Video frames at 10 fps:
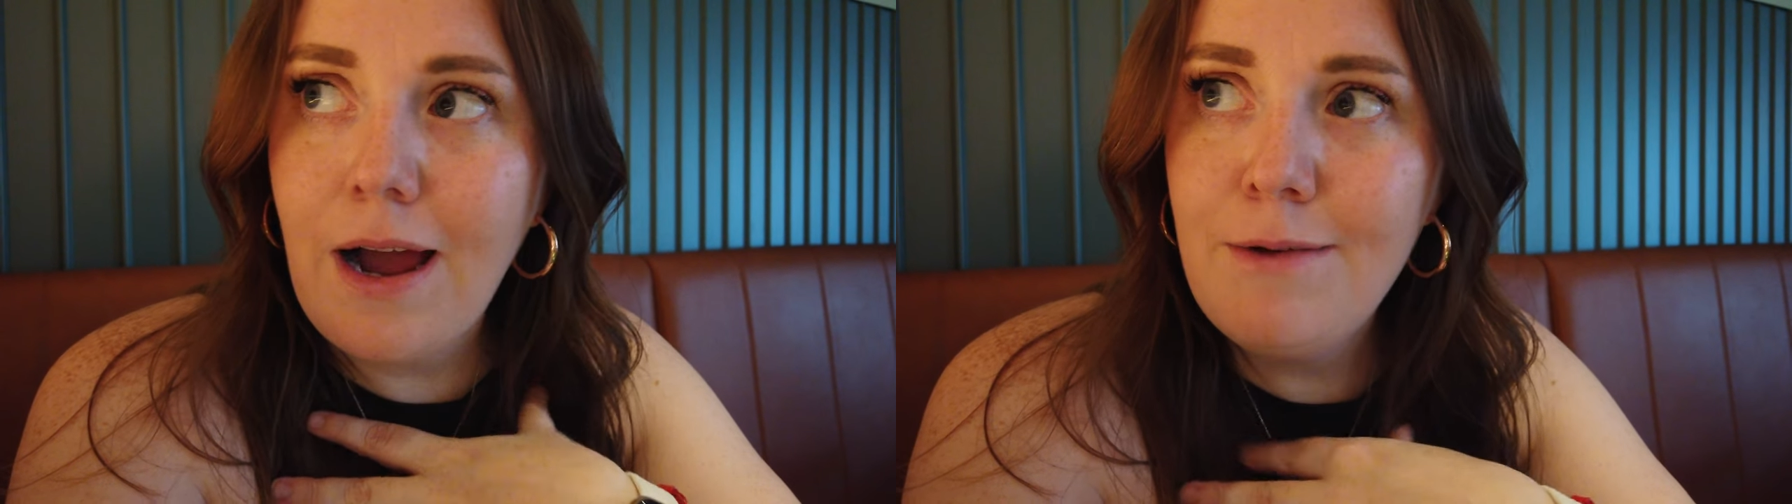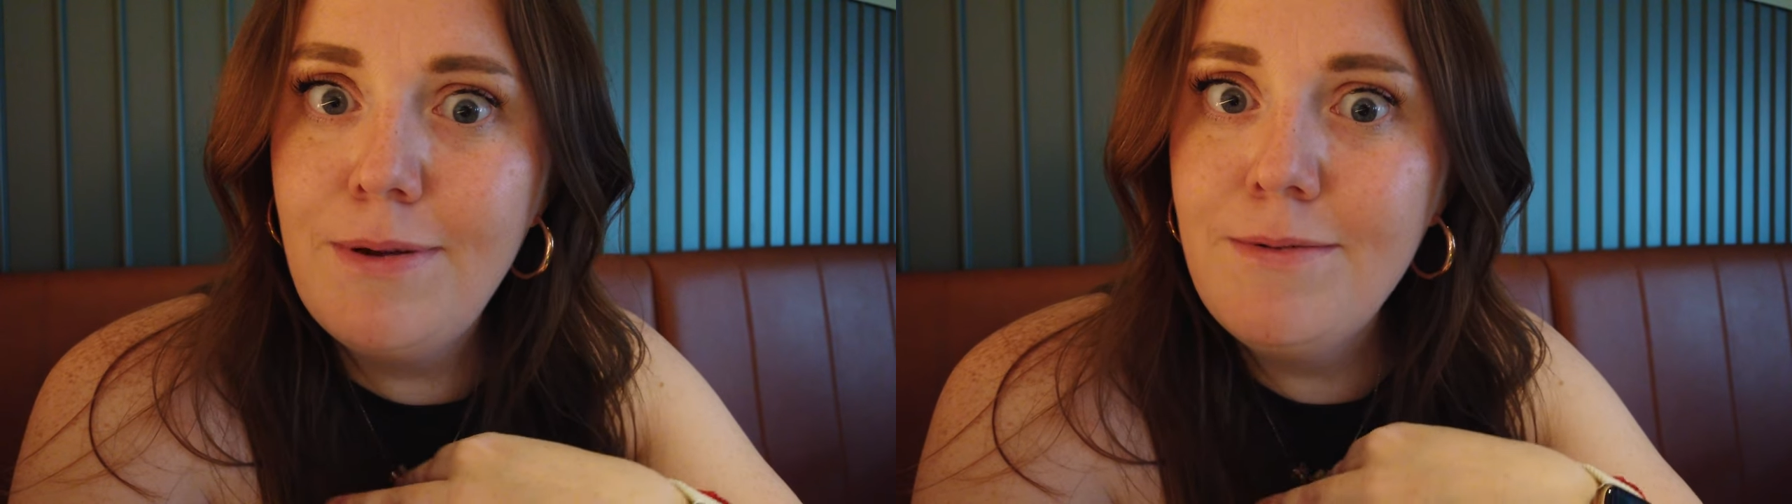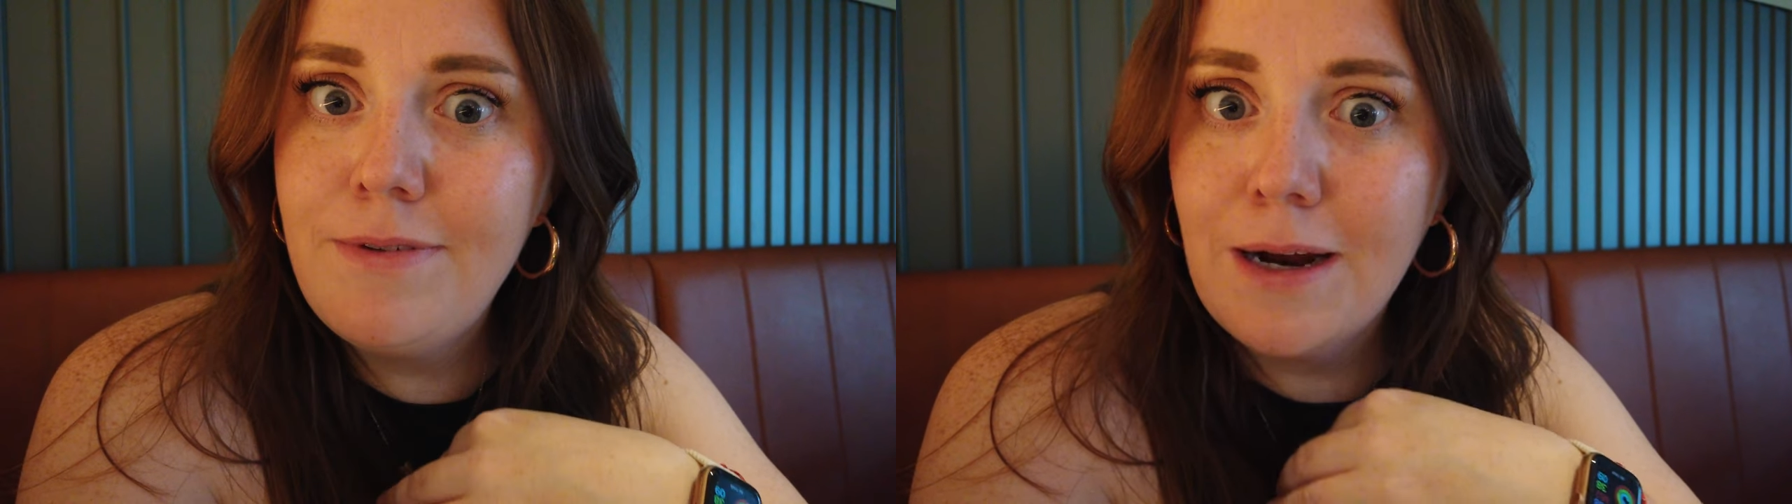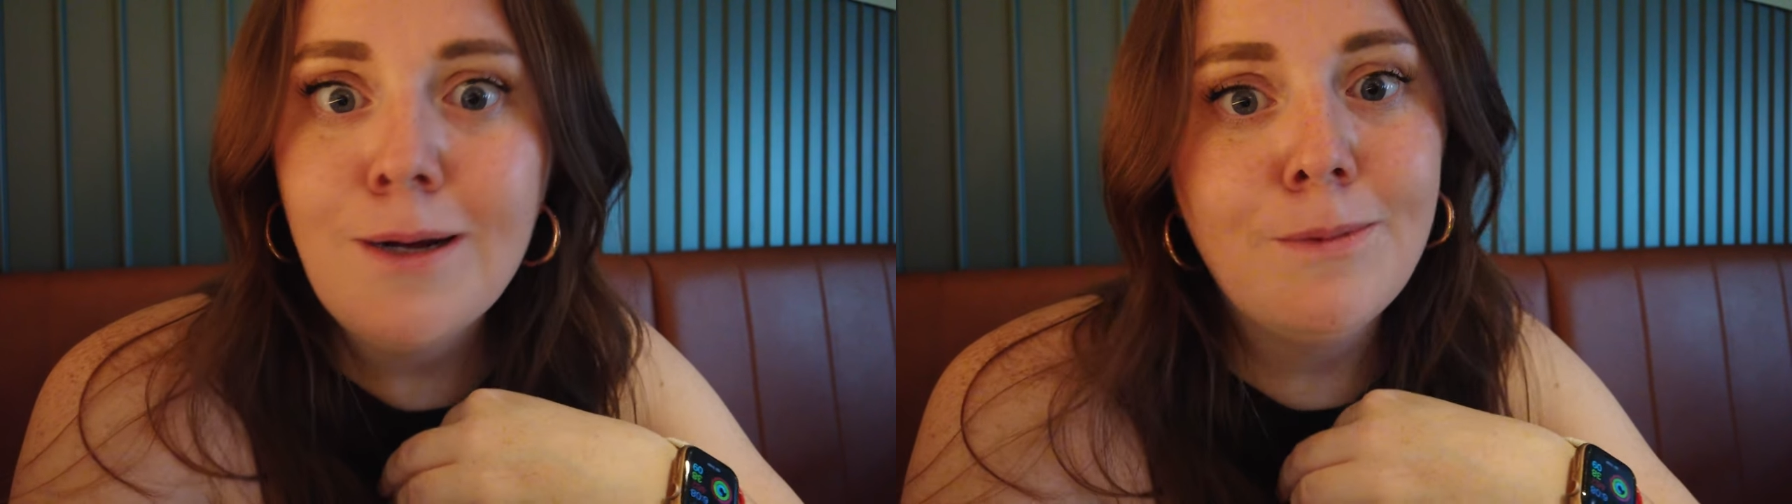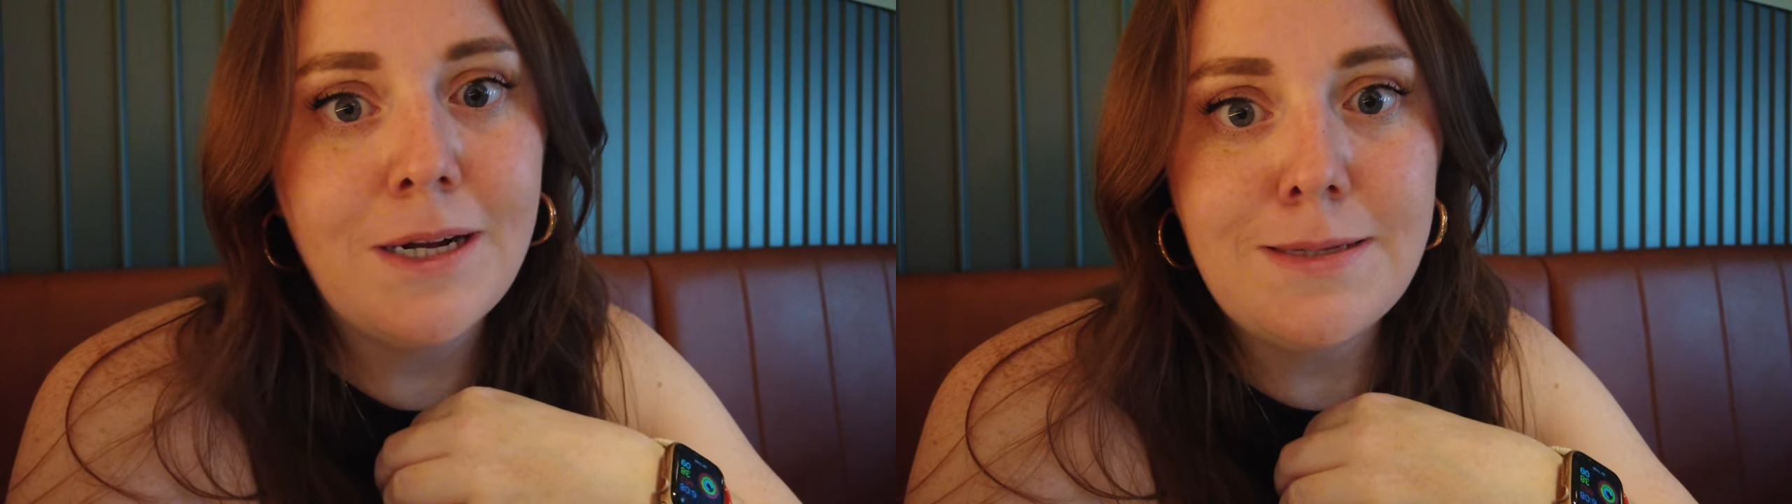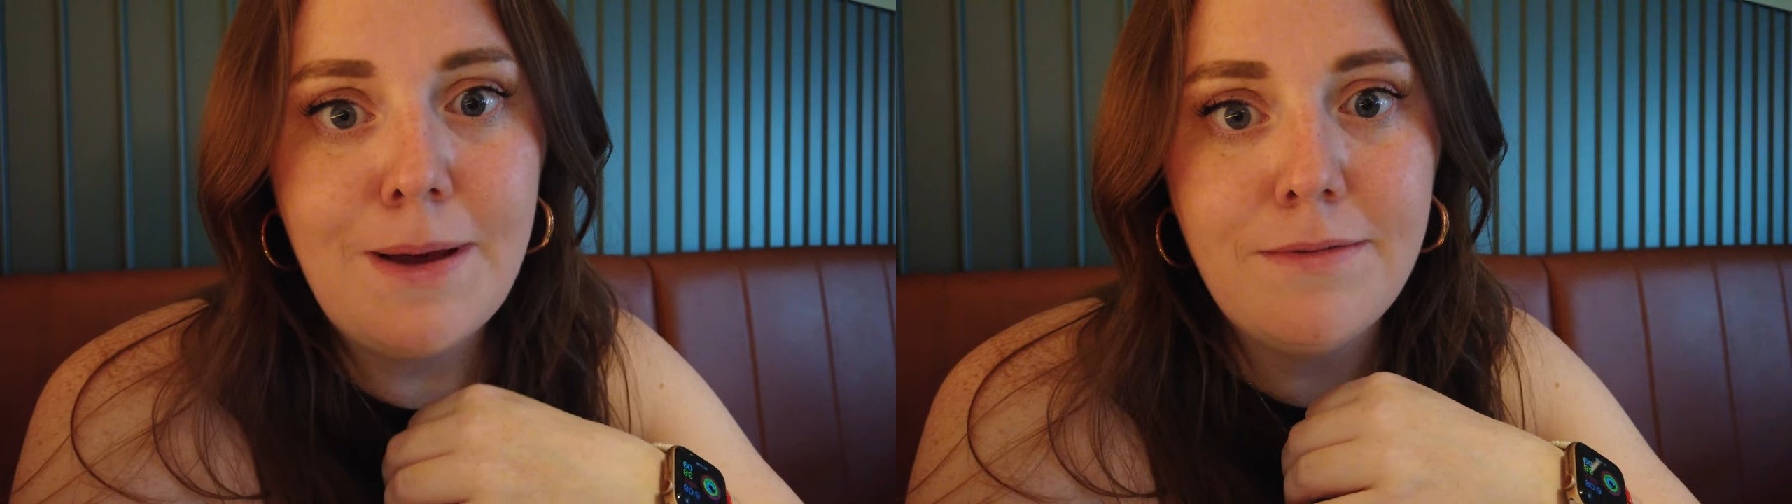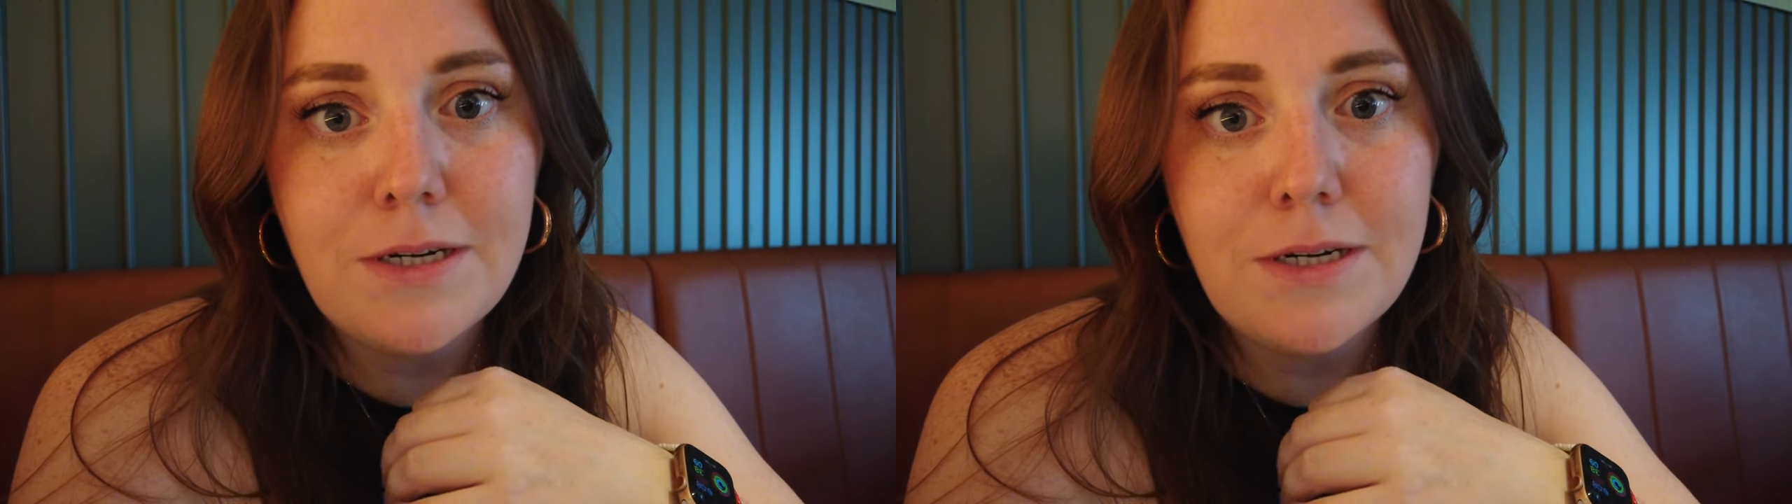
I've been very impressed by